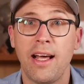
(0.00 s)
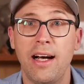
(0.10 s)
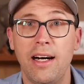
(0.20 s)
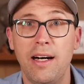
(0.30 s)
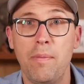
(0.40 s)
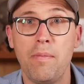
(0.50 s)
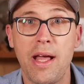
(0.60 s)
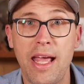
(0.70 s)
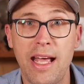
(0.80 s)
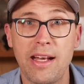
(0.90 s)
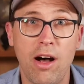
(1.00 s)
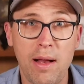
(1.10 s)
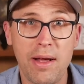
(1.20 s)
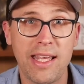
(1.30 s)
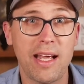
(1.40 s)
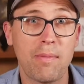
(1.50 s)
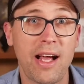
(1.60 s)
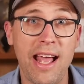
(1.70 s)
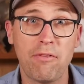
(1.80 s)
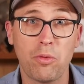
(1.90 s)
And on my camera,
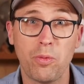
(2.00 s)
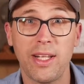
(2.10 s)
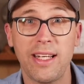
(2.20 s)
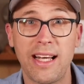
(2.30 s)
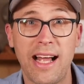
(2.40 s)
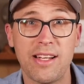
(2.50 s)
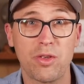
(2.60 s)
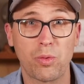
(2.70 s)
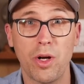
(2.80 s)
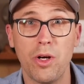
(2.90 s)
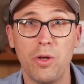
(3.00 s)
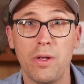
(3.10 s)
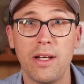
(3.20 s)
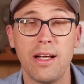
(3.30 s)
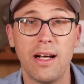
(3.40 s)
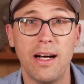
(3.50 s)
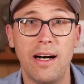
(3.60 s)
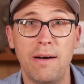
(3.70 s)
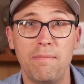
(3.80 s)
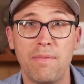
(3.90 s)
I have a really nice Rode
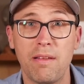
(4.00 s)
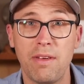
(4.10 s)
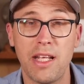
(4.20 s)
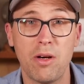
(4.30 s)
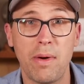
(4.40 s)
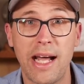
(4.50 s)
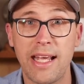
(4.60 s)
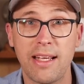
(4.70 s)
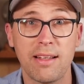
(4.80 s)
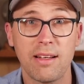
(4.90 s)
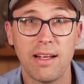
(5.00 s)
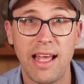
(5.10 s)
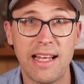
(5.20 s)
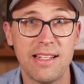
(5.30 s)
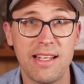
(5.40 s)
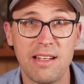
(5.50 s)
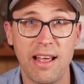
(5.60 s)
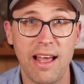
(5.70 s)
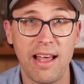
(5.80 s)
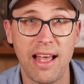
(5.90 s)
video mic,
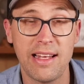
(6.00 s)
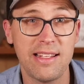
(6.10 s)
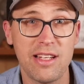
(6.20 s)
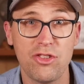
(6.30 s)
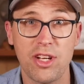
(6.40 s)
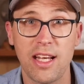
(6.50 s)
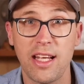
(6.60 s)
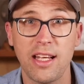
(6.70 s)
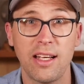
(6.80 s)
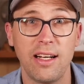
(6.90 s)
NTG